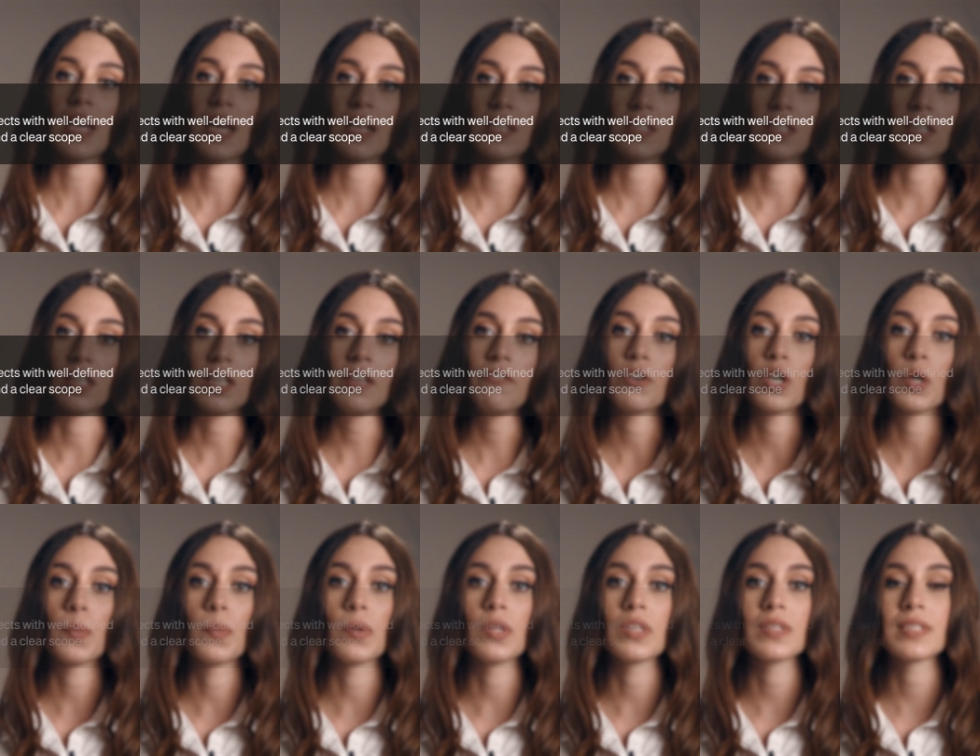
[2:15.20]
and
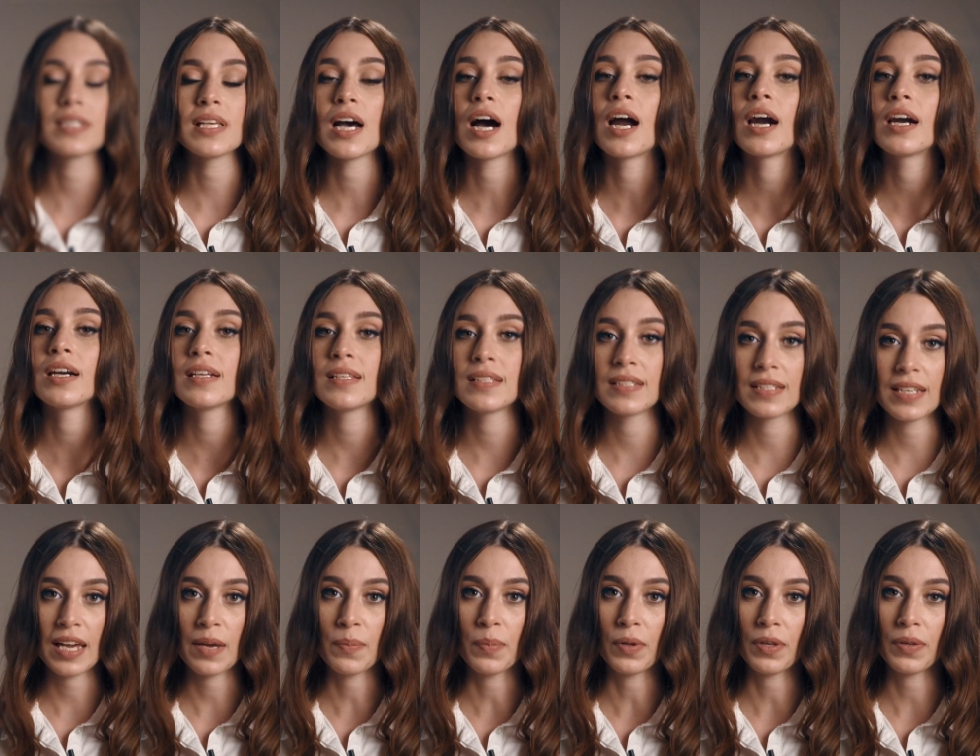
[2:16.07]
deliverables are
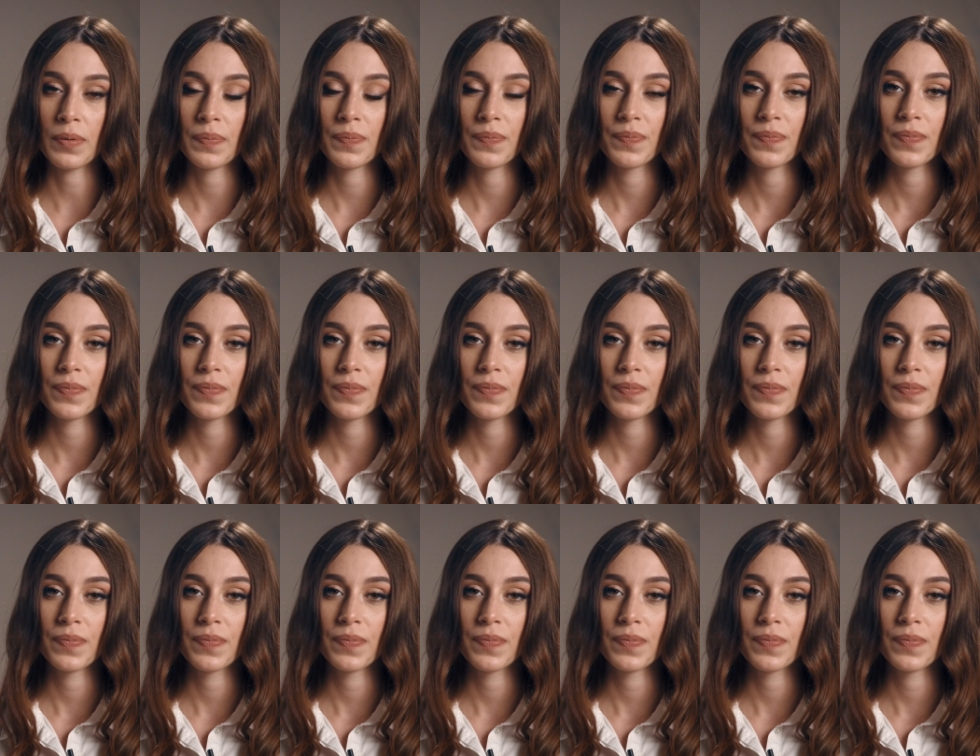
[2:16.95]
stable.